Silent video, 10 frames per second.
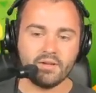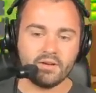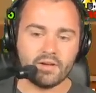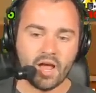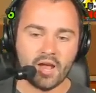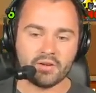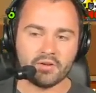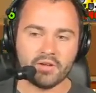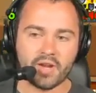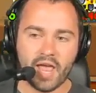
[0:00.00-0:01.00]
Not
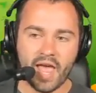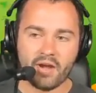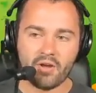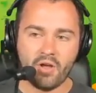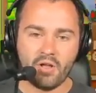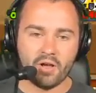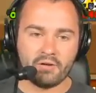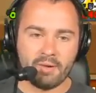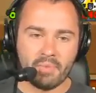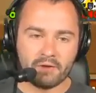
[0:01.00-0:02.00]
good at all. All
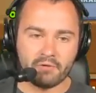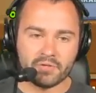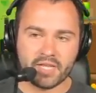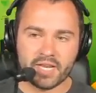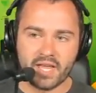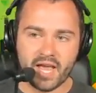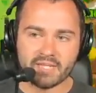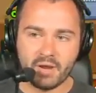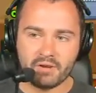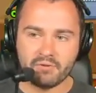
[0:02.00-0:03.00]
right, Micro City,
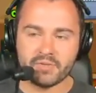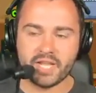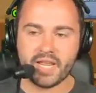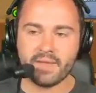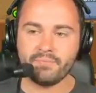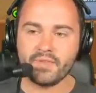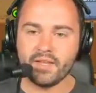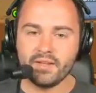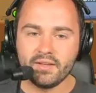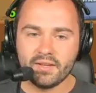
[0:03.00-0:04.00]
guys, Micro City.
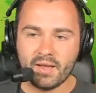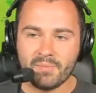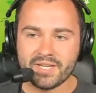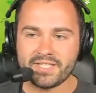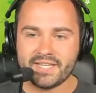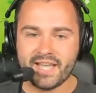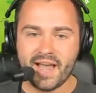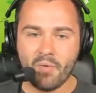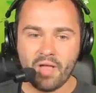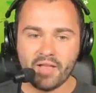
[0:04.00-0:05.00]
I'm gonna see
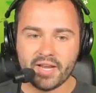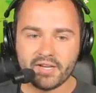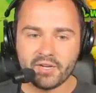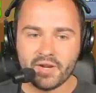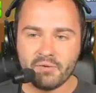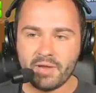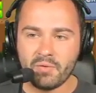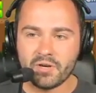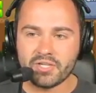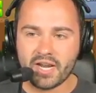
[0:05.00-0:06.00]
how well I can do here. Big
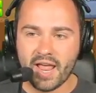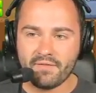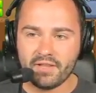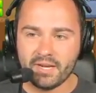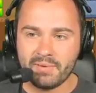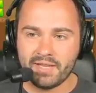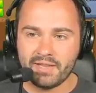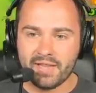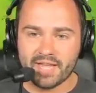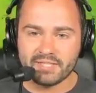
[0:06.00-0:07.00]
one's gonna have a little bit
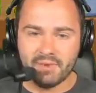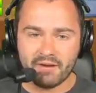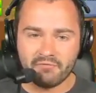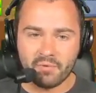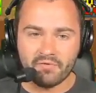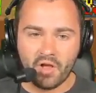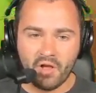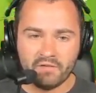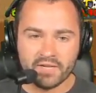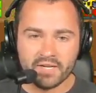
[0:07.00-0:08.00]
less micro
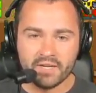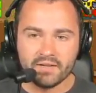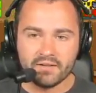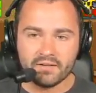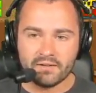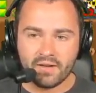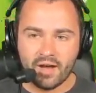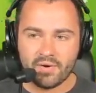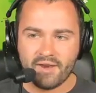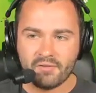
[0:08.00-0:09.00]
involved.
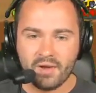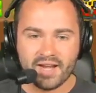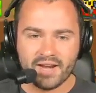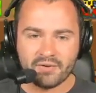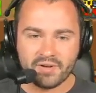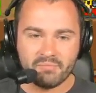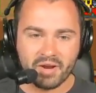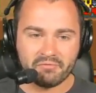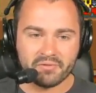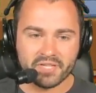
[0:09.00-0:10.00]
Oh, never mind, I don't need
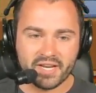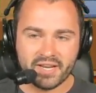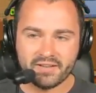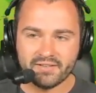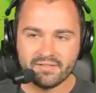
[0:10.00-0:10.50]
Micro City.